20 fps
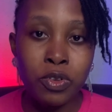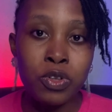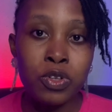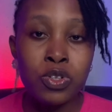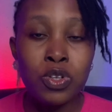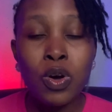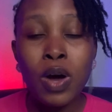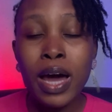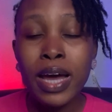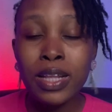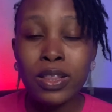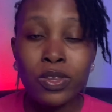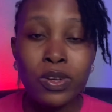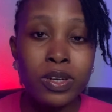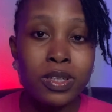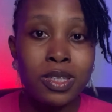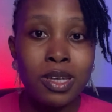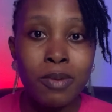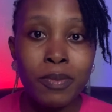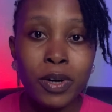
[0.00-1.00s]
So I talked
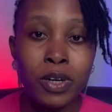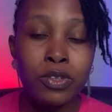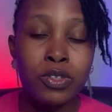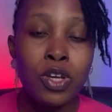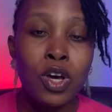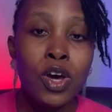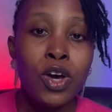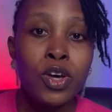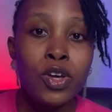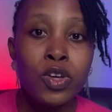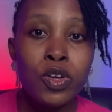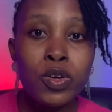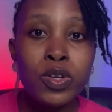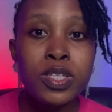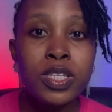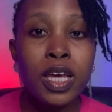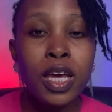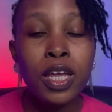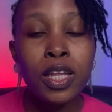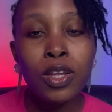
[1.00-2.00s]
about
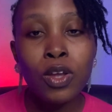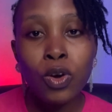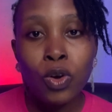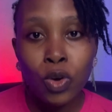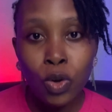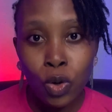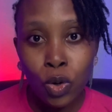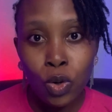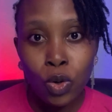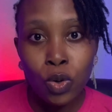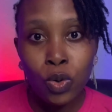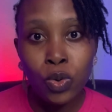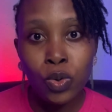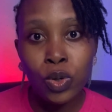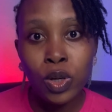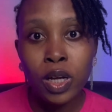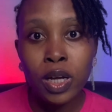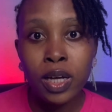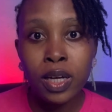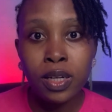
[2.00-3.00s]
using Google
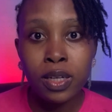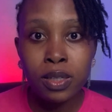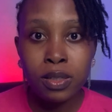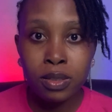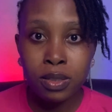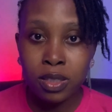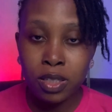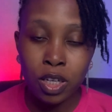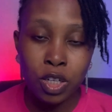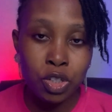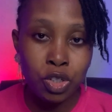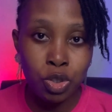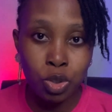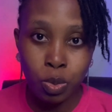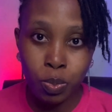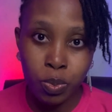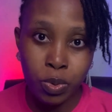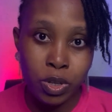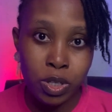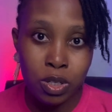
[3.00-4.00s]
search
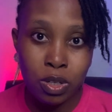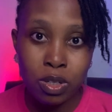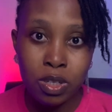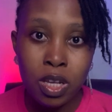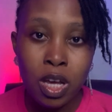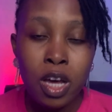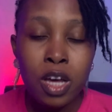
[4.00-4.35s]
operators.